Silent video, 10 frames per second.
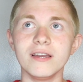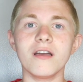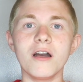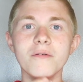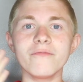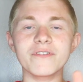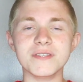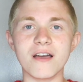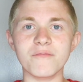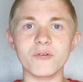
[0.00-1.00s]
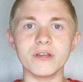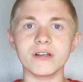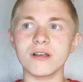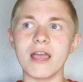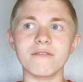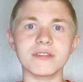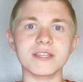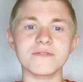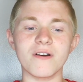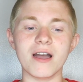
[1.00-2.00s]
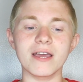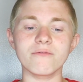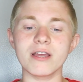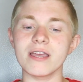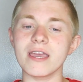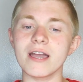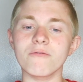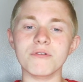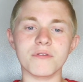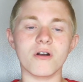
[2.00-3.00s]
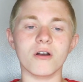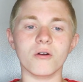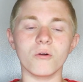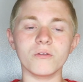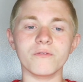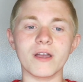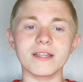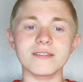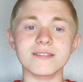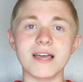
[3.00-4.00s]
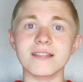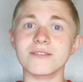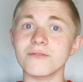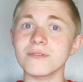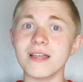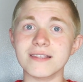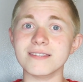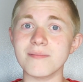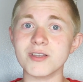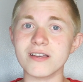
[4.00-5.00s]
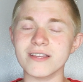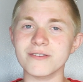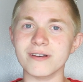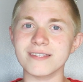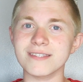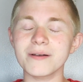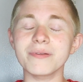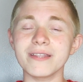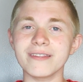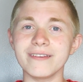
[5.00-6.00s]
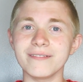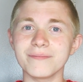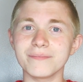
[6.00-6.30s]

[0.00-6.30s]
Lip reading: Come sophomore year, everything's fine. We're hanging out with our old friends that stopped talking to us completely